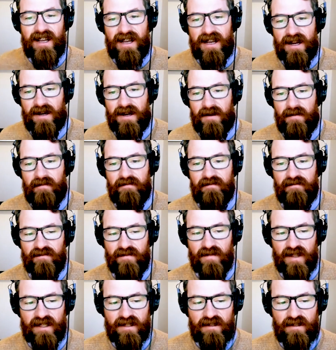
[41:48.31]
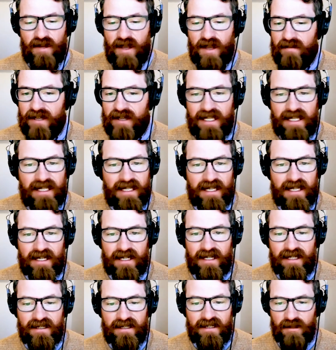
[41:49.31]
Do you have any,
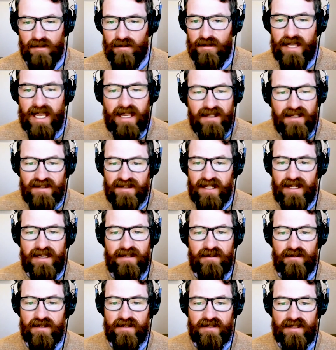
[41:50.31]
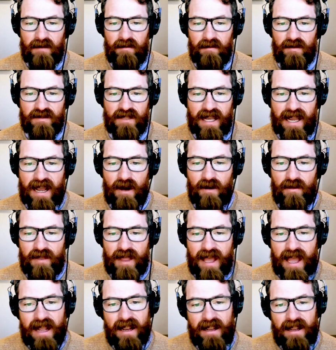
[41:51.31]
case studies or examples of how
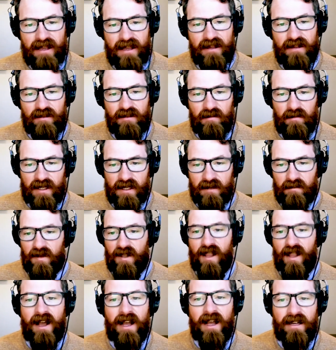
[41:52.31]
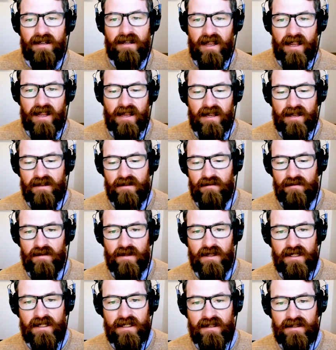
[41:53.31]
that has been applied and
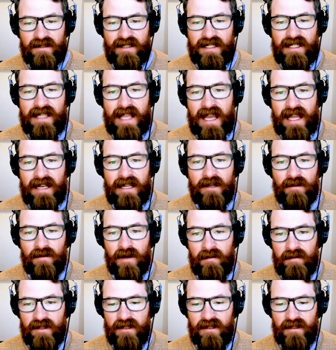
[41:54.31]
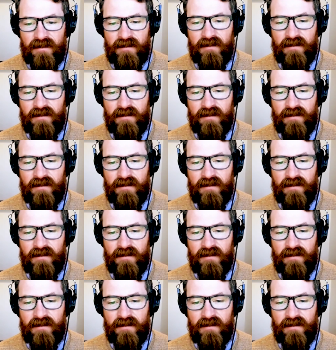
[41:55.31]
really seen that interrupted?